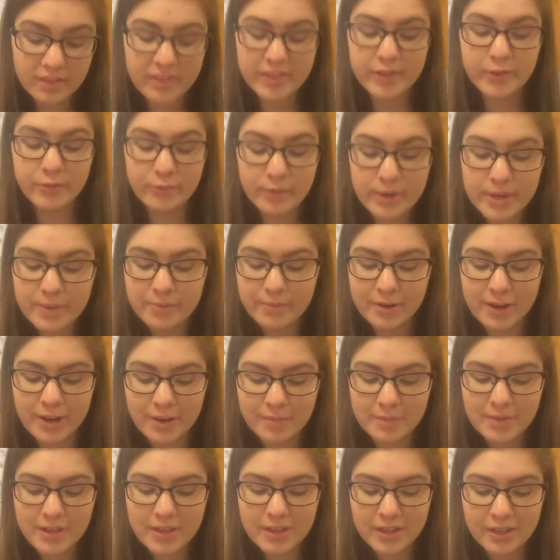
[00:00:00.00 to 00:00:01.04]

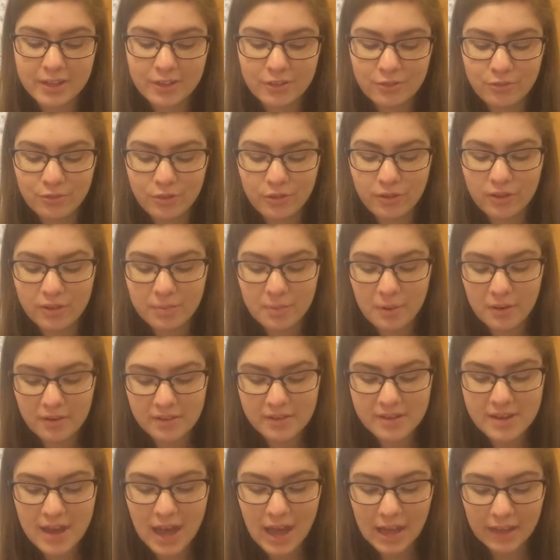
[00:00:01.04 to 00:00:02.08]
cerebrum controls
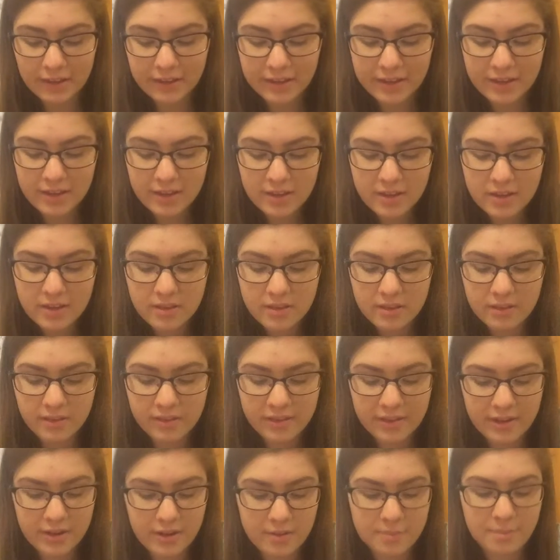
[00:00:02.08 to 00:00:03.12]
personality, the
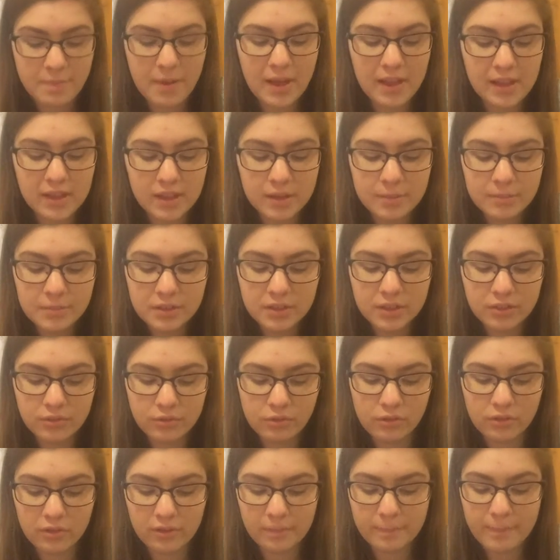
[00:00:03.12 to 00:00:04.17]
cerebellum
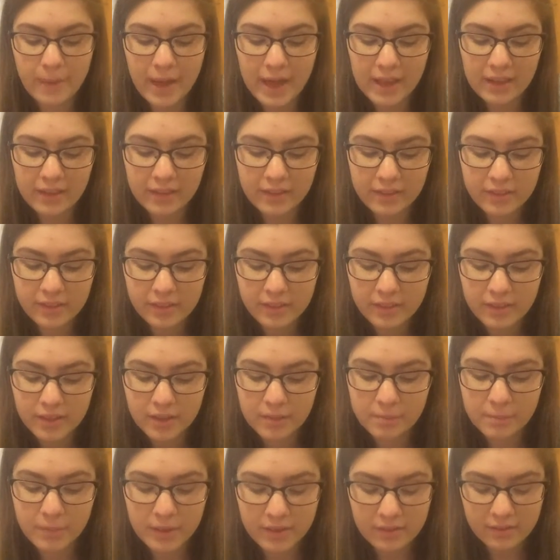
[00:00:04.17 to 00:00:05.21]
controls balance
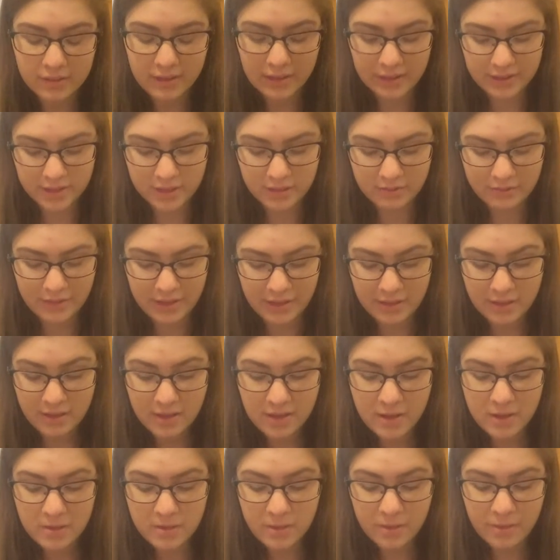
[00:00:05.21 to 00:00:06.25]
and muscle activity,
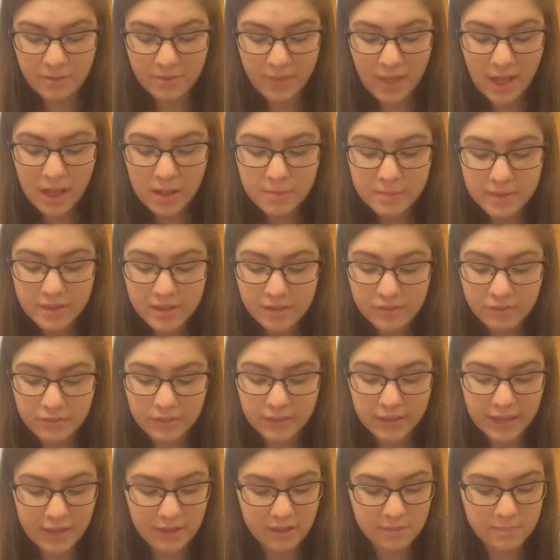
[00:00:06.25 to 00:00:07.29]
the thalamus
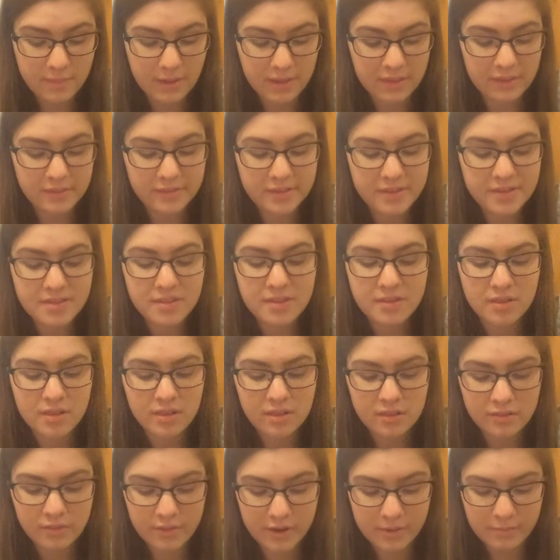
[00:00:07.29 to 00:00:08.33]
relays messages to the
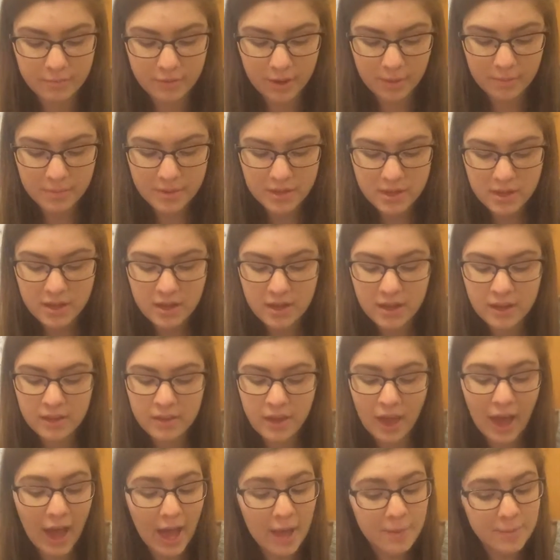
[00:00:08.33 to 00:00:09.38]
cerebrum,
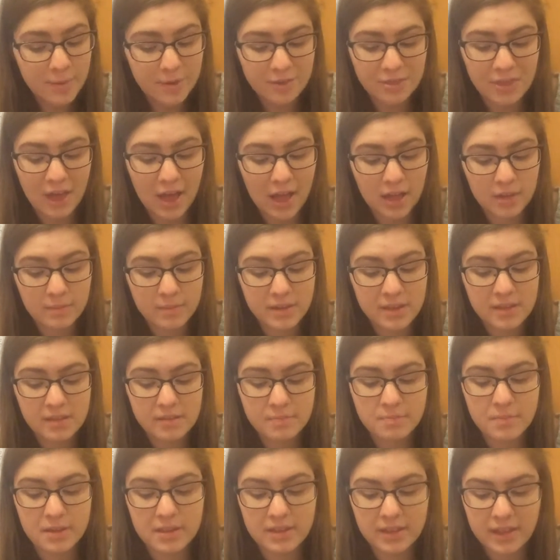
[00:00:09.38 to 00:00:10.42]
the
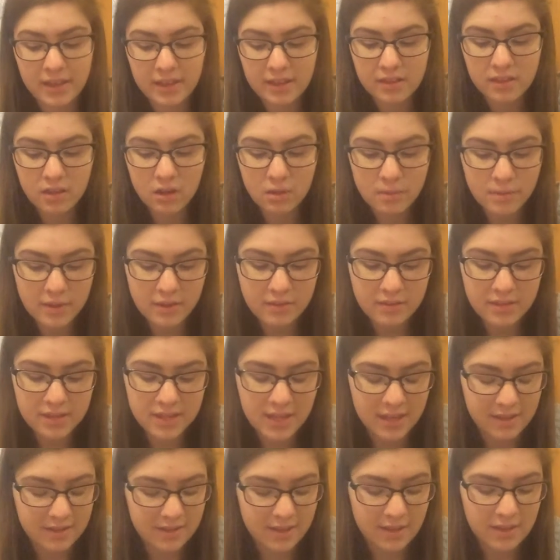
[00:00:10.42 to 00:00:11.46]
hypothalamus maintains
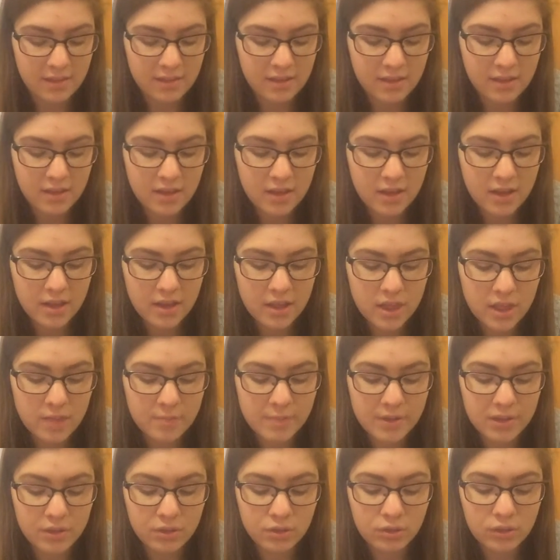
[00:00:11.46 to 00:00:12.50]
homeostasis, the
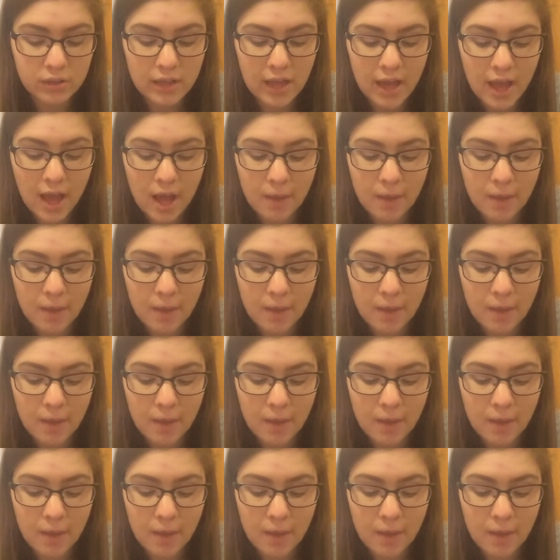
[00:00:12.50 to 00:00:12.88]
medulla